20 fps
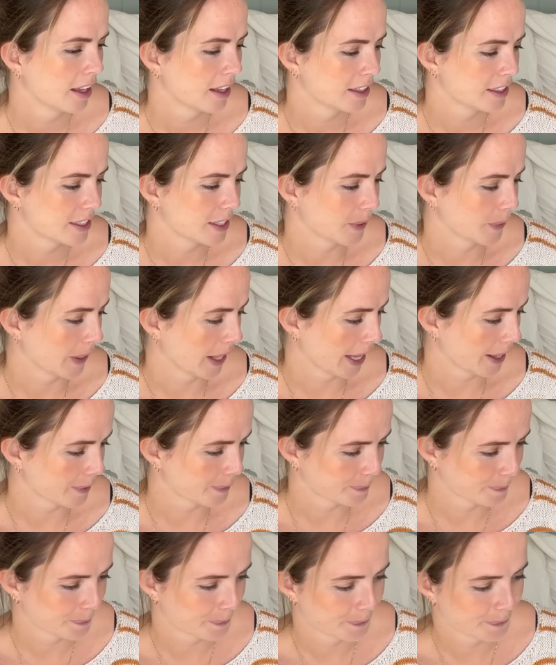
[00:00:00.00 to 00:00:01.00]
So yeah,
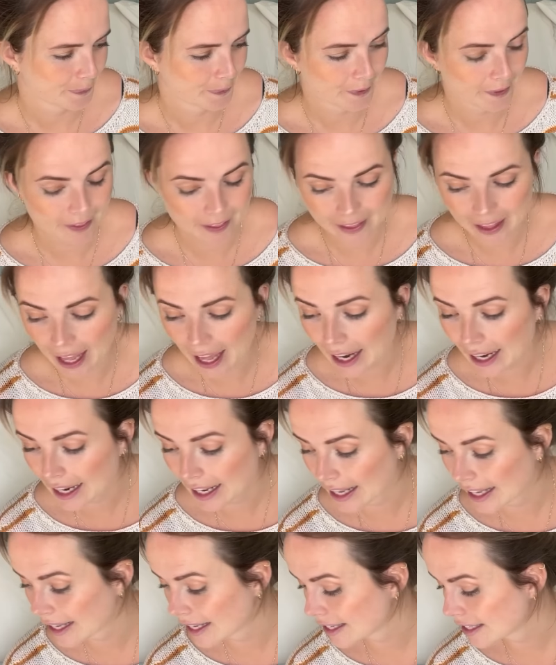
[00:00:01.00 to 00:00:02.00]
that
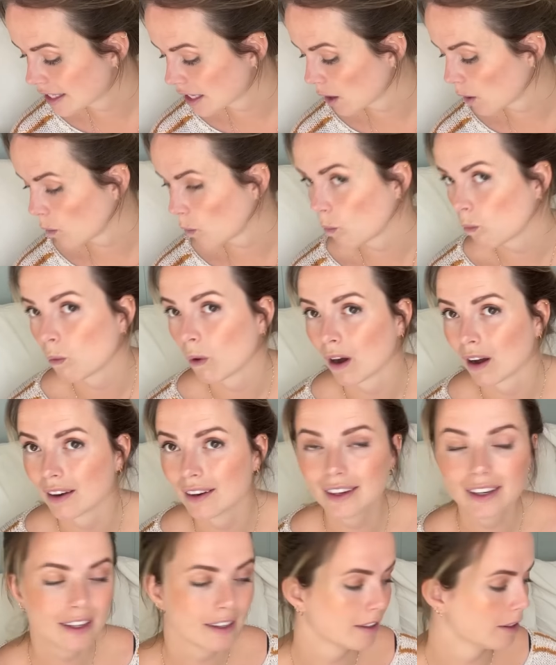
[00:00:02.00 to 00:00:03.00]
is
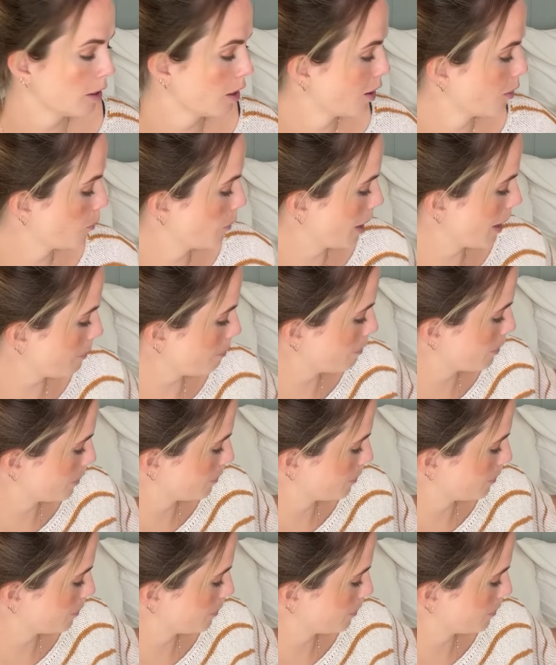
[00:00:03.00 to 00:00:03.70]
one whip.